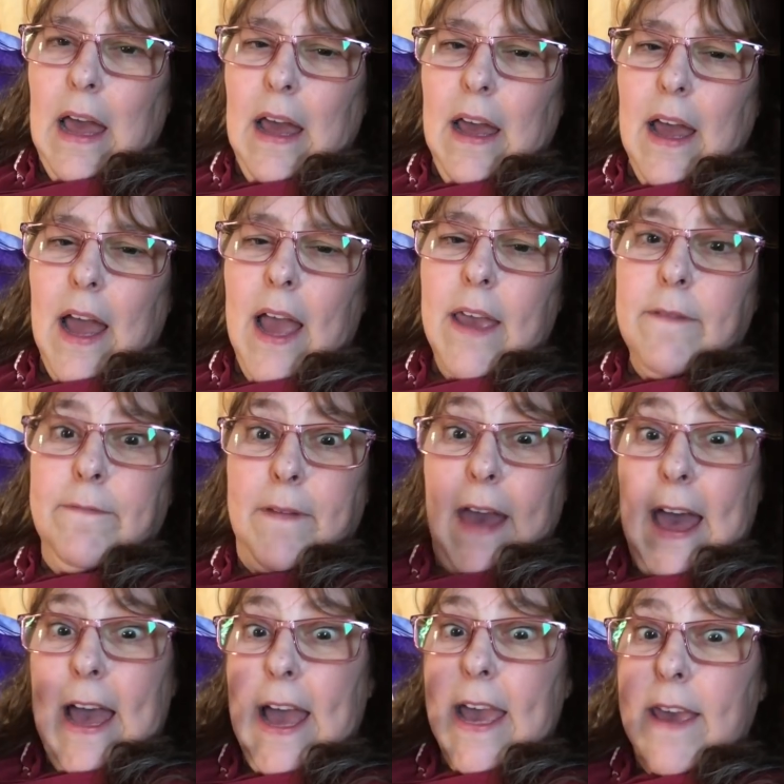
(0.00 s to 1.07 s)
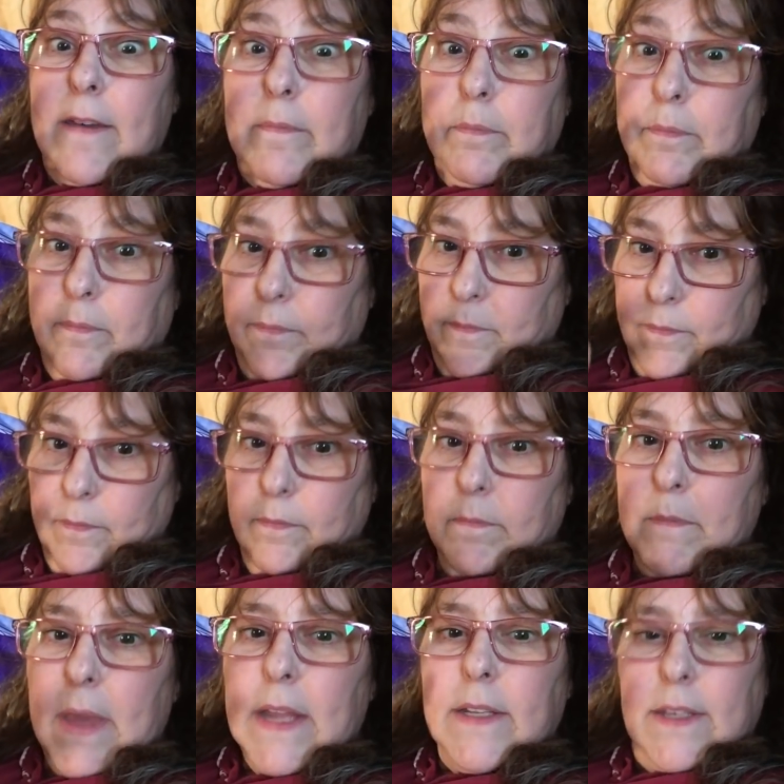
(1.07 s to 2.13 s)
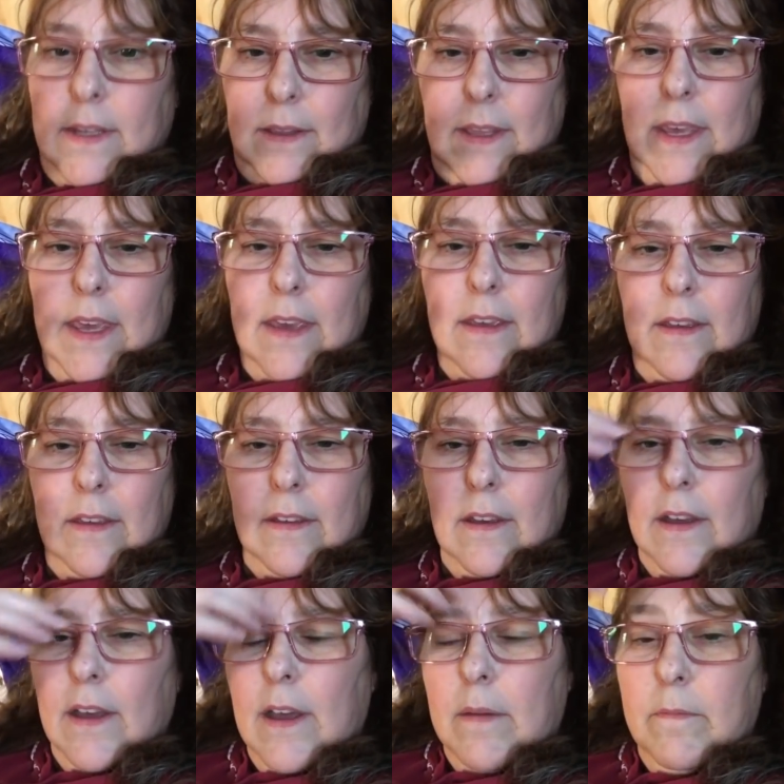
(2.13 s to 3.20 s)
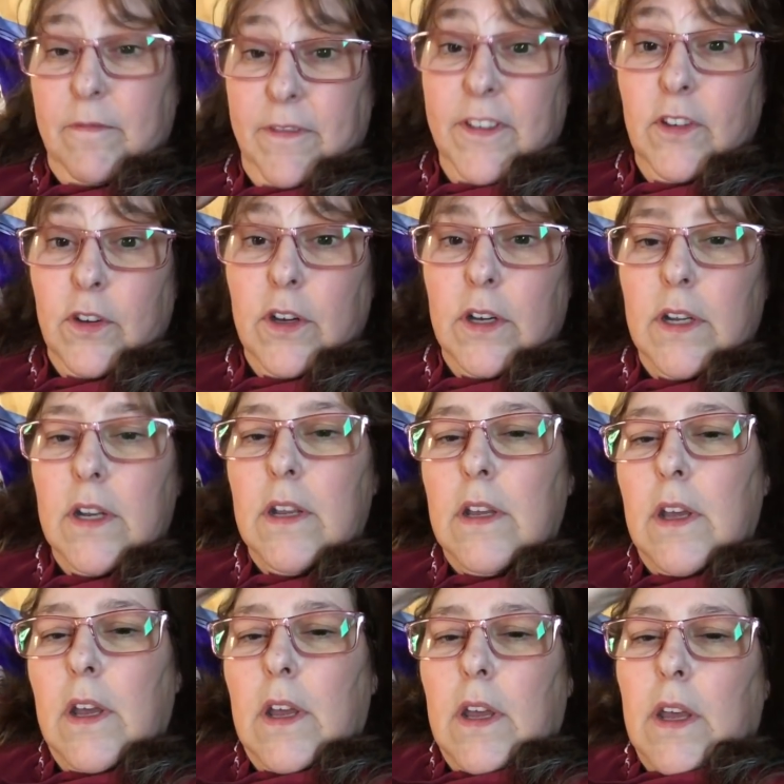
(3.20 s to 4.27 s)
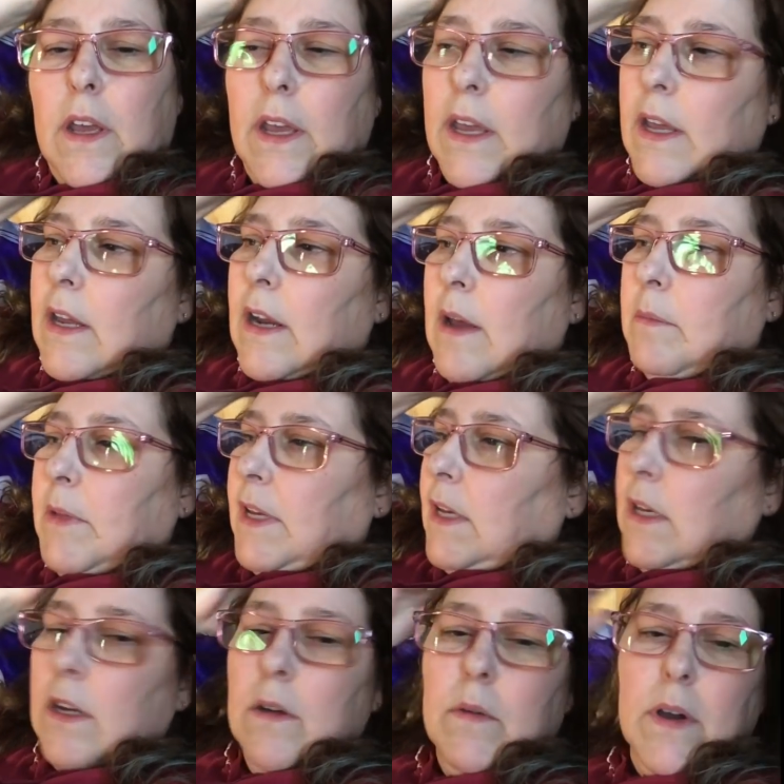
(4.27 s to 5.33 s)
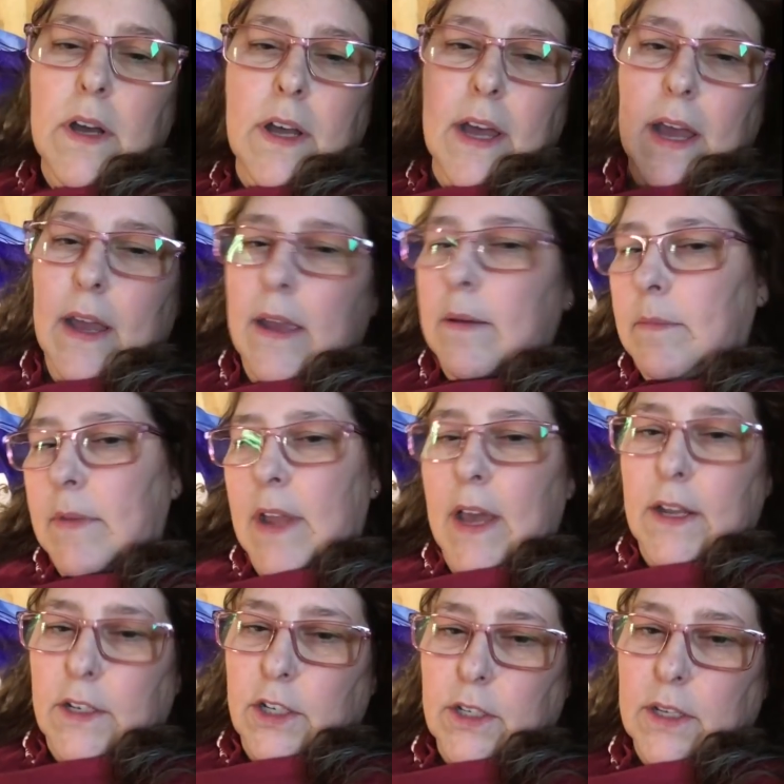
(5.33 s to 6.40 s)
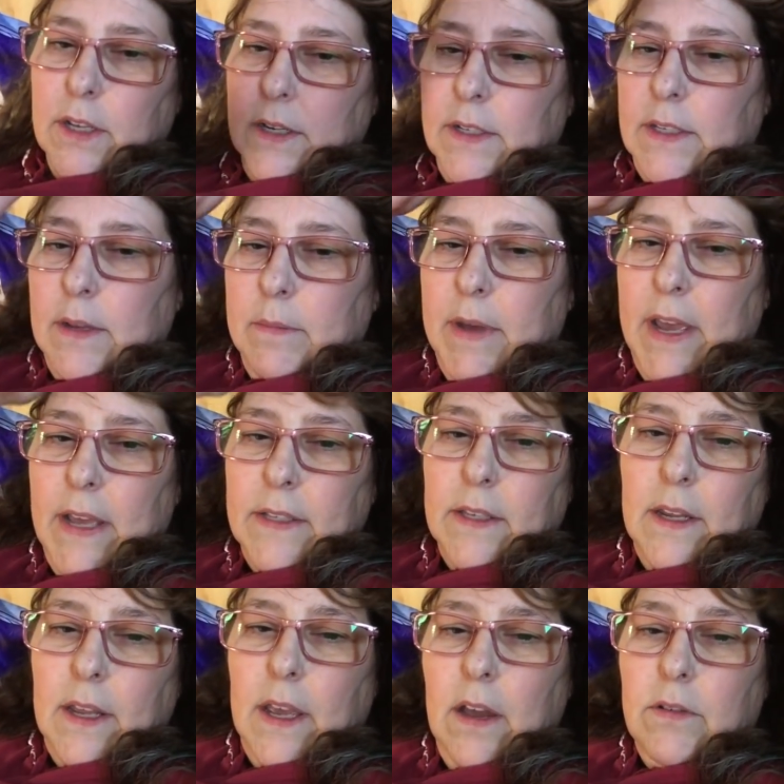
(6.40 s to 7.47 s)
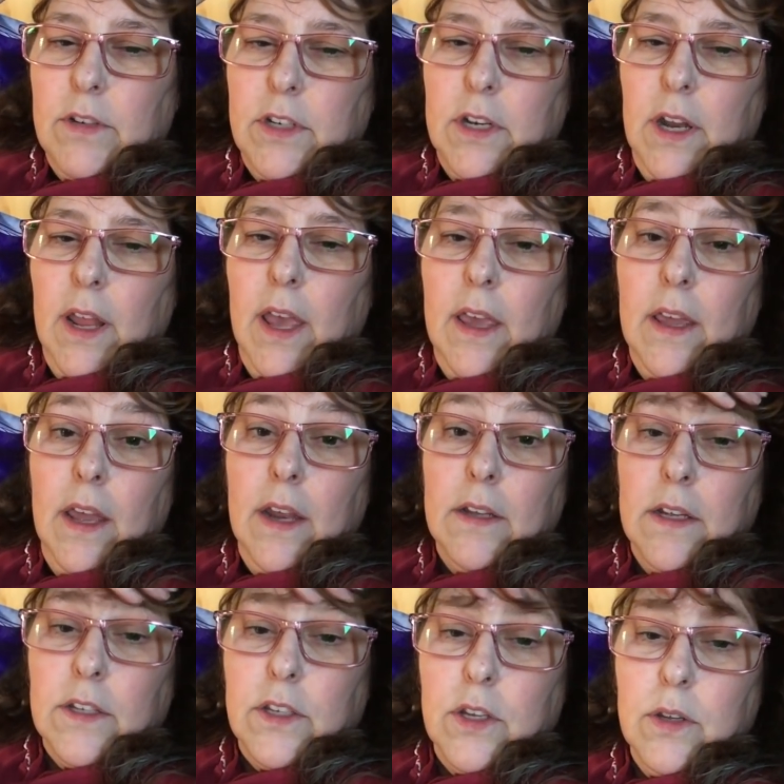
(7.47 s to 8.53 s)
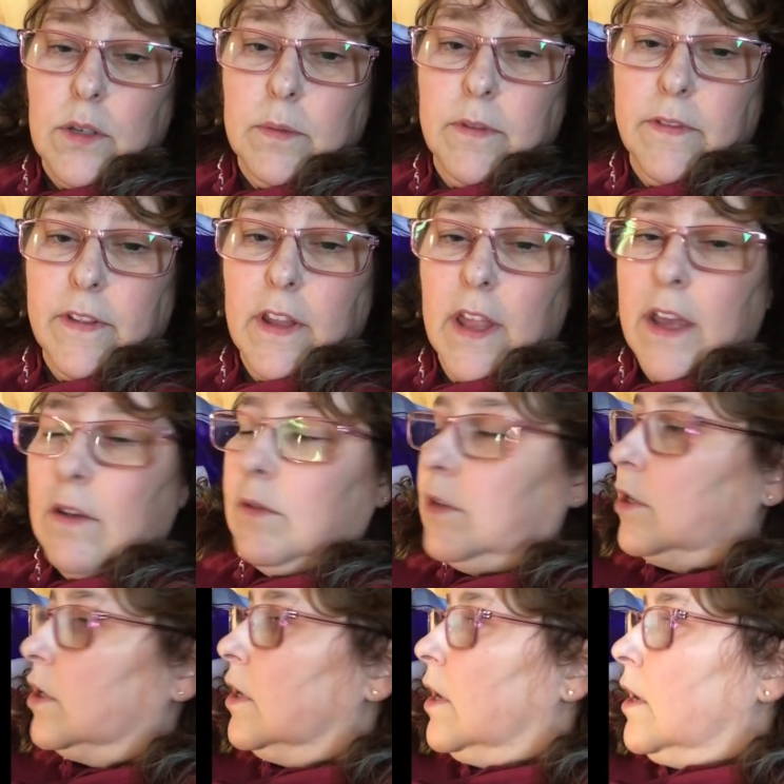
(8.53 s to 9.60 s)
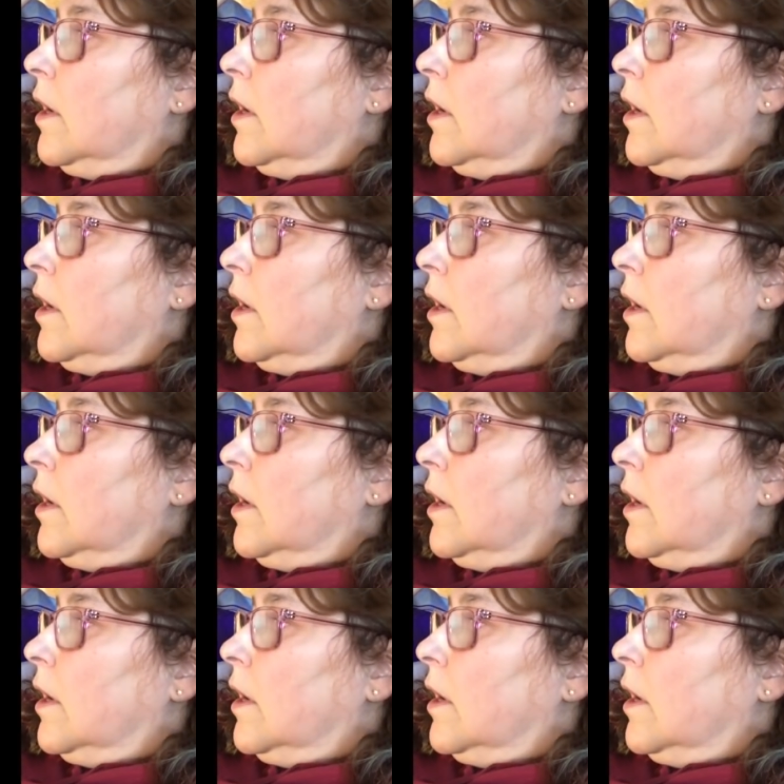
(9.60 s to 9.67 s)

I, I, I mentally um, feel good. And I'm like, you know what? I am not just going to sit my ass on the couch today. And excuse me for the language.